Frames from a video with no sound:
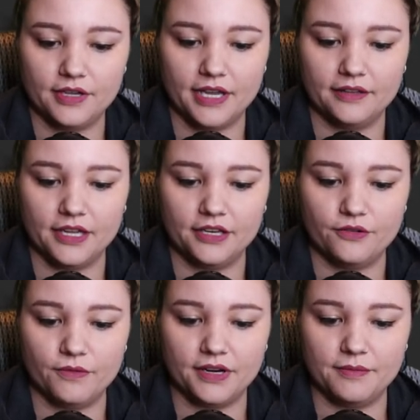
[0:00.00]
And then
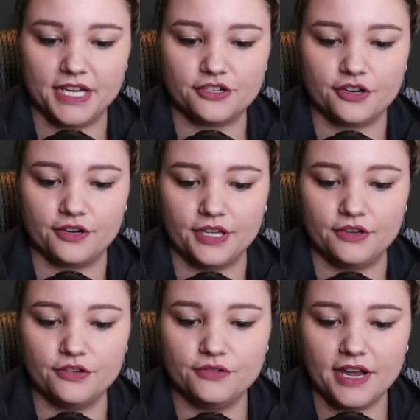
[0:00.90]
you want to make sure that
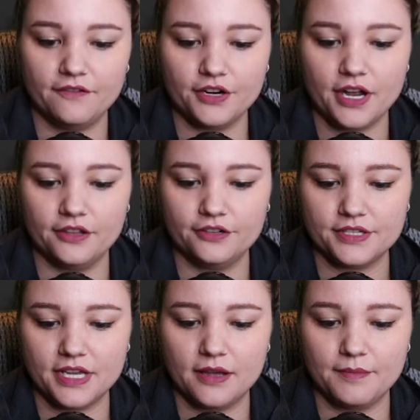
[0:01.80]
you do have your
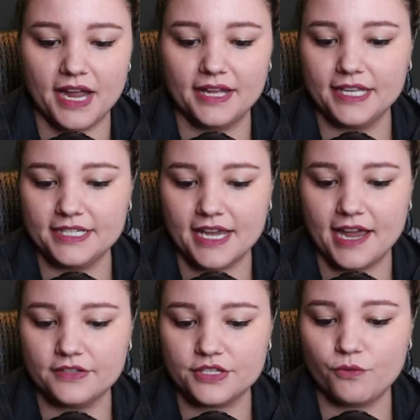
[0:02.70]
colors up. I like to
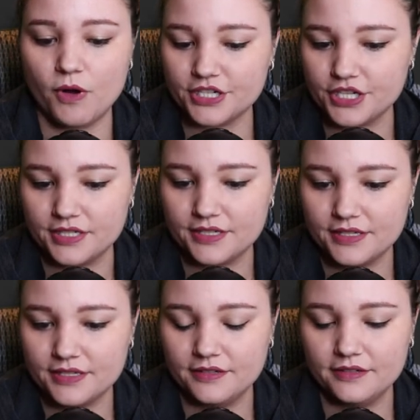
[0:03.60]
have
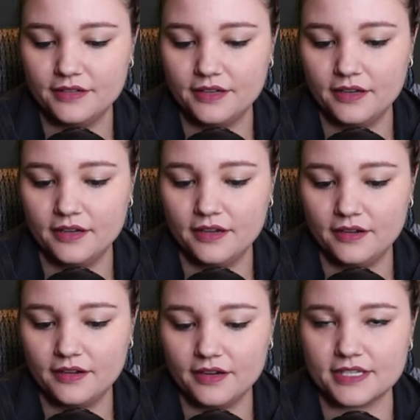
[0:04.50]
swatches
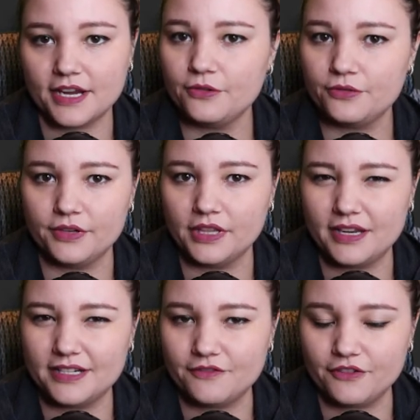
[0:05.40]
because I go through a
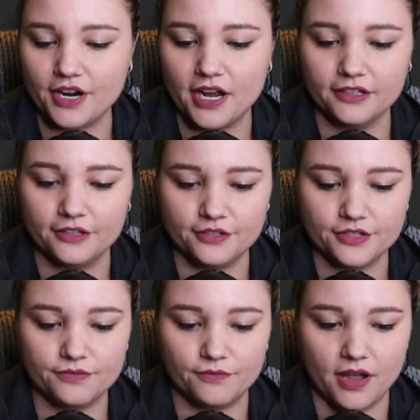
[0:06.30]
lot of different
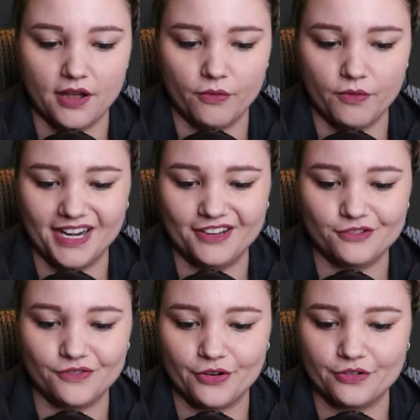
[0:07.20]
colors when I
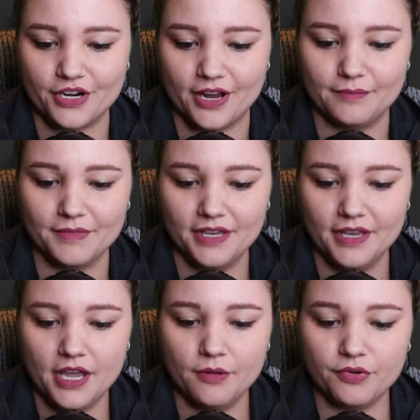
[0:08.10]
use Photoshop.
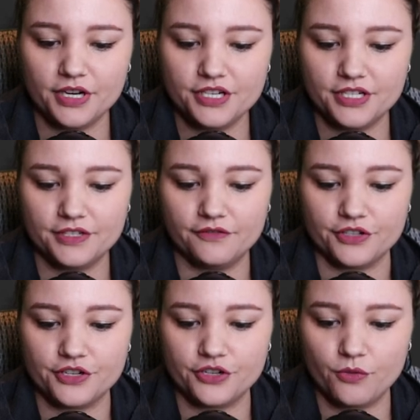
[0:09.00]
Brushes for
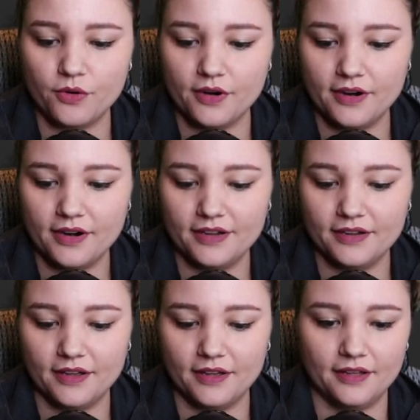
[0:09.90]
sure,
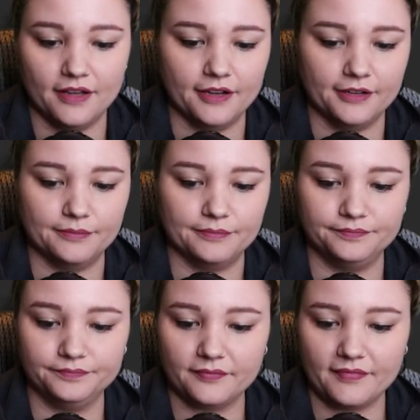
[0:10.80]

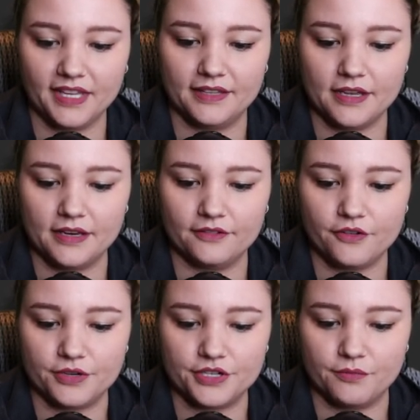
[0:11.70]
and then of
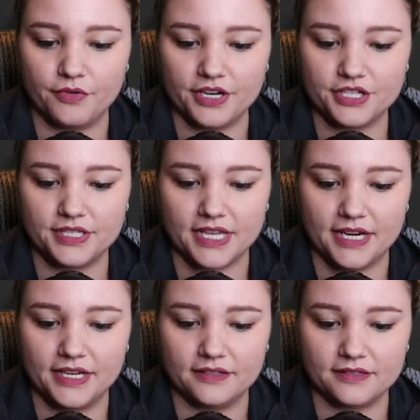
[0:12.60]
course your brush
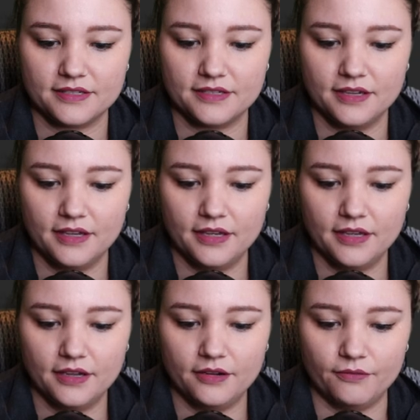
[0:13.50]
settings,
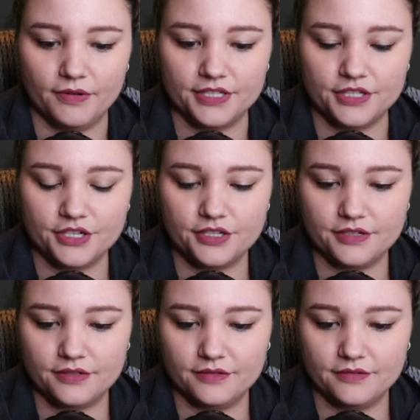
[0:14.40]
which